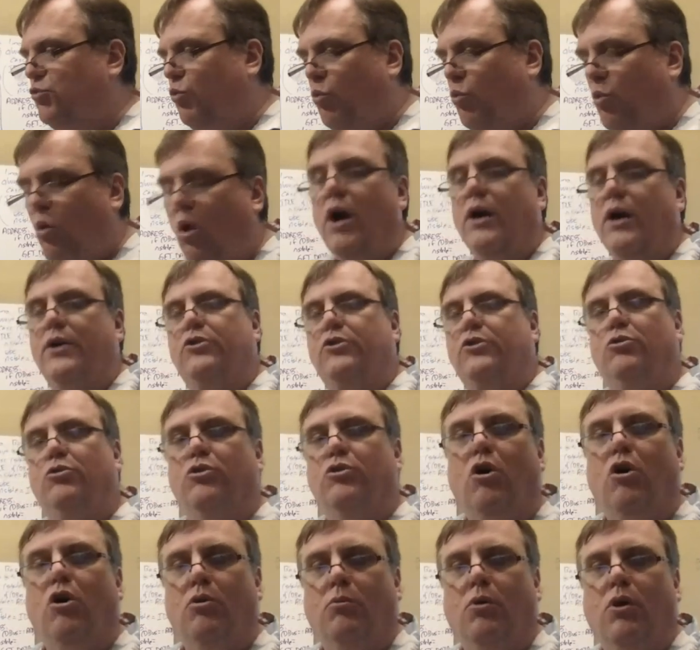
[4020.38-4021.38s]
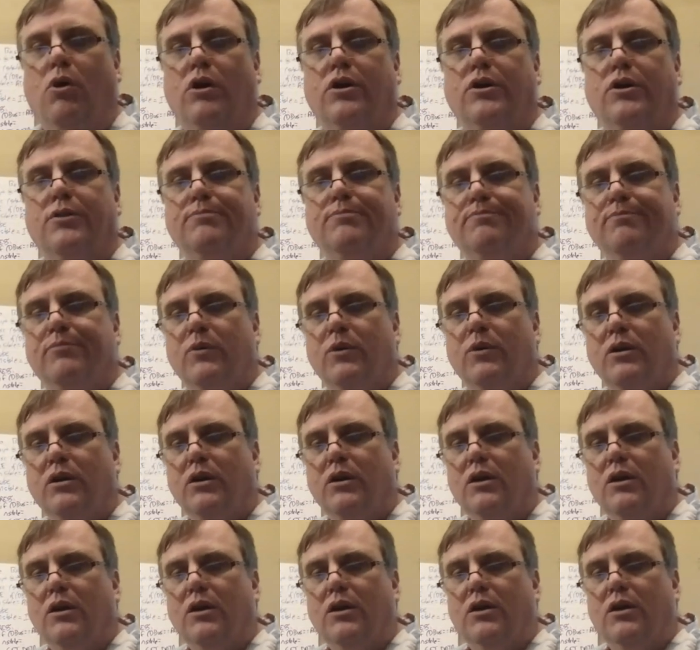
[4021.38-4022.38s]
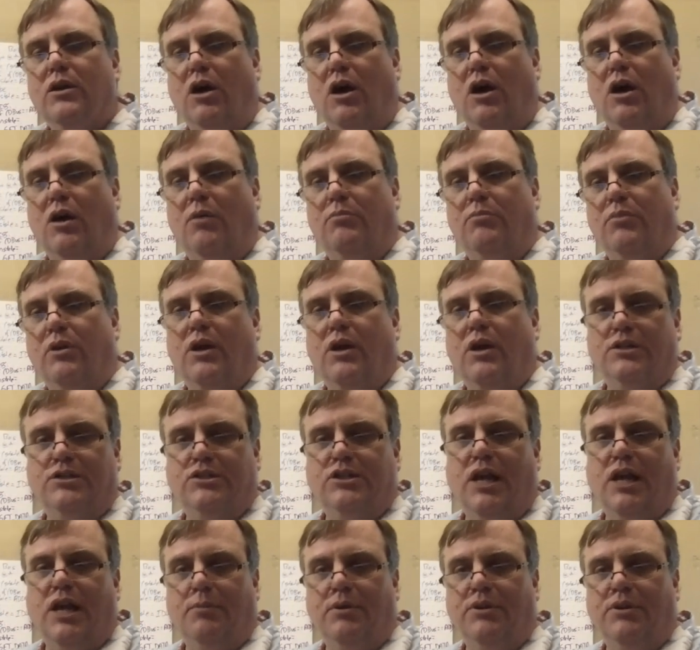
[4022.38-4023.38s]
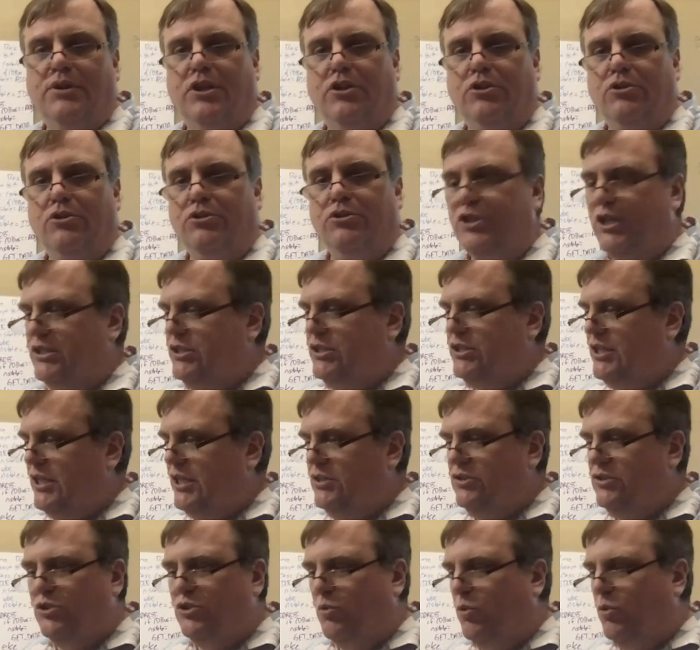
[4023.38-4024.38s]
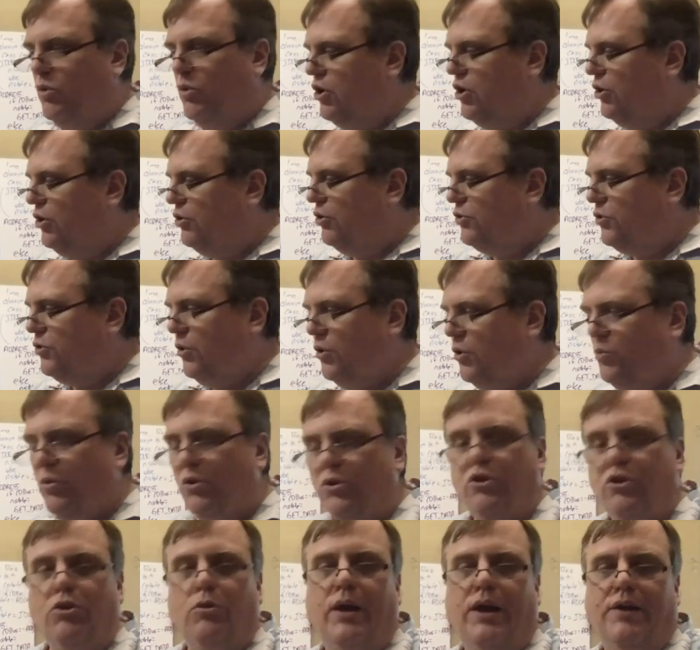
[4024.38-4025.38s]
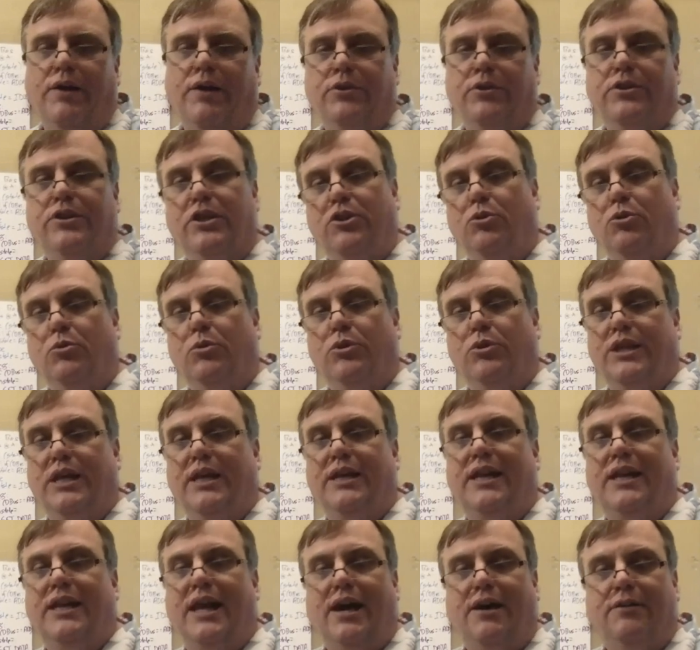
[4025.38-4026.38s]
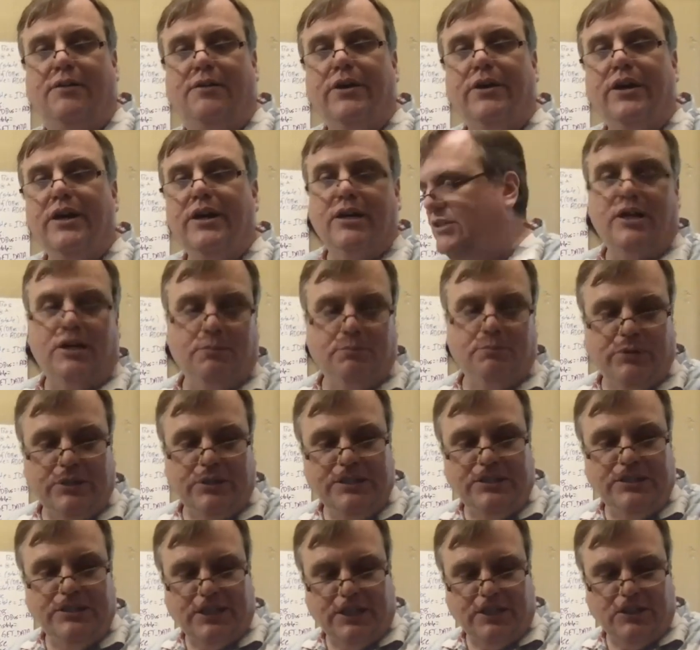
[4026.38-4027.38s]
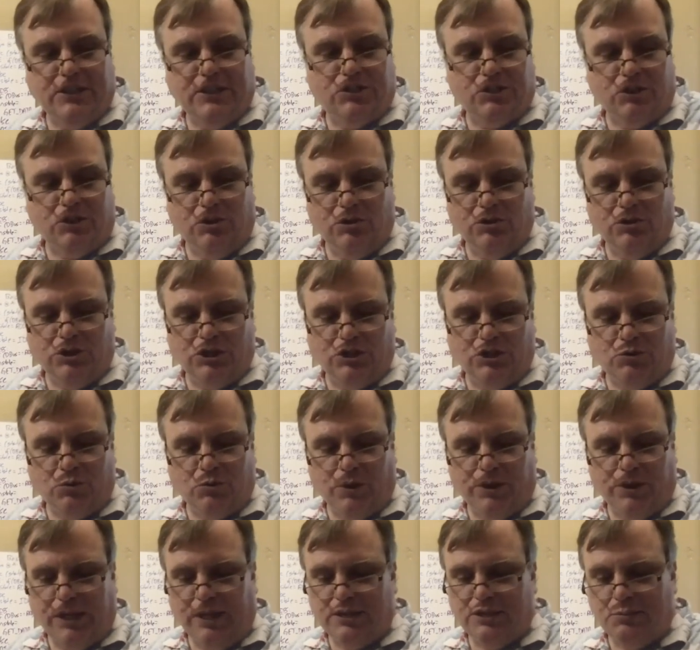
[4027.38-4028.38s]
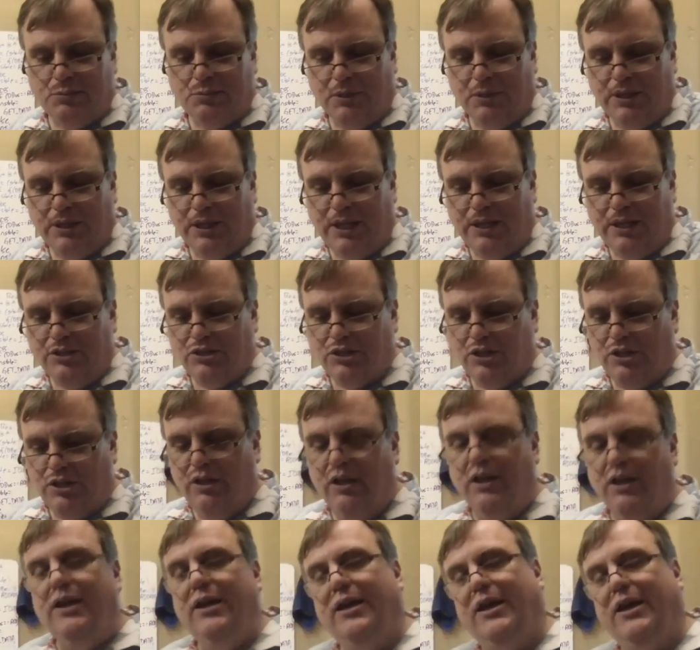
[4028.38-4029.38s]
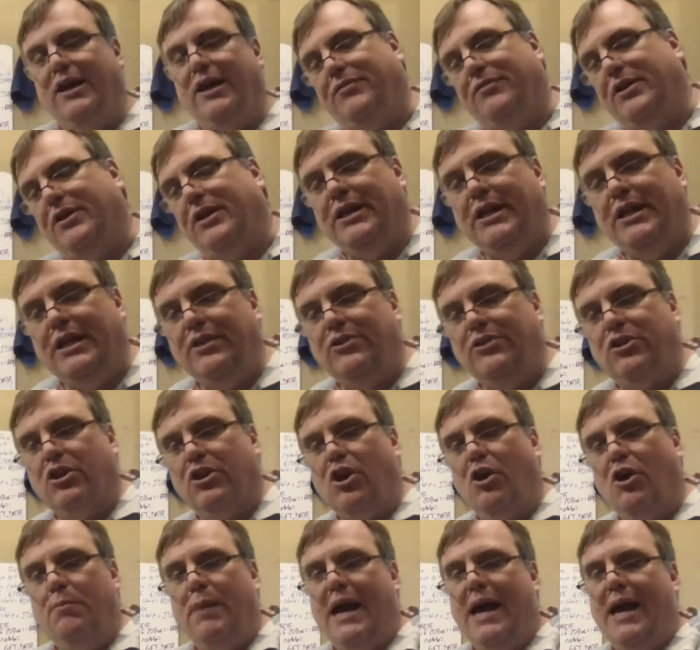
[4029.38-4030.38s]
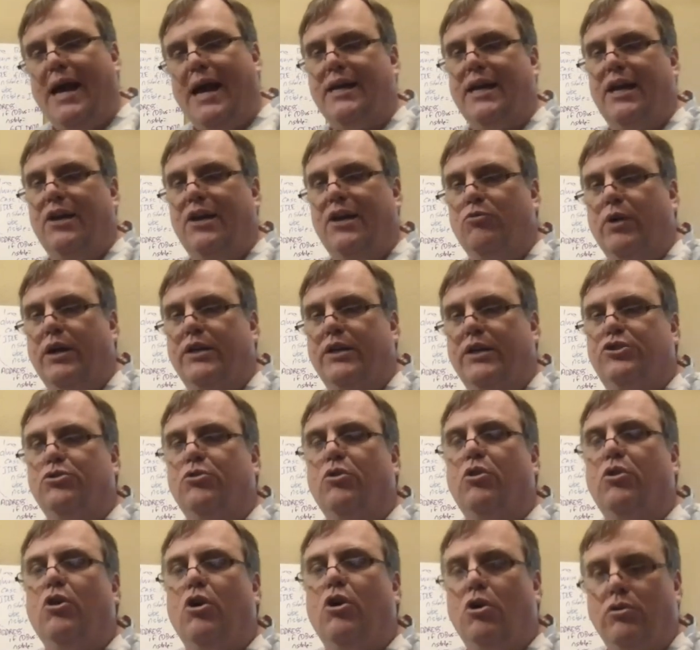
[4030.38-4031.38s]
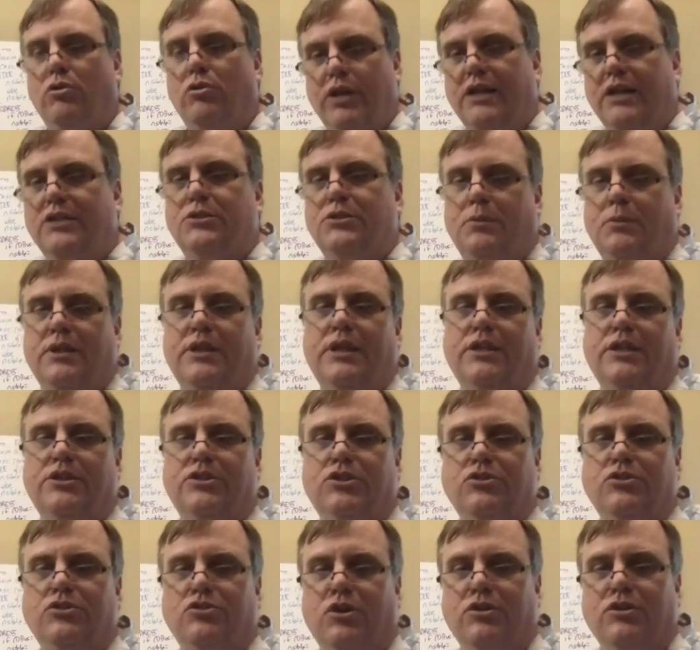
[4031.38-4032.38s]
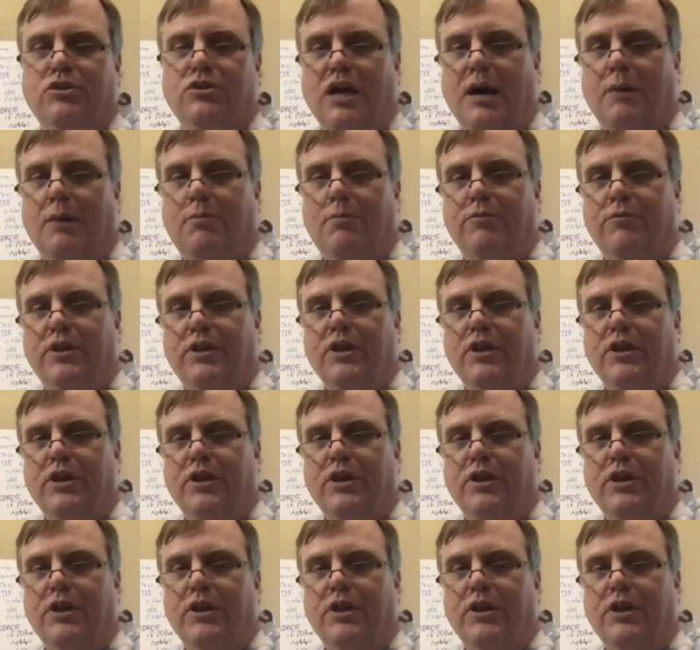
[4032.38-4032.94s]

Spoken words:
That's what I really care about on any of the homework corrections is your understanding. I actually like it written in your style. That means I know you've kind of learned it. So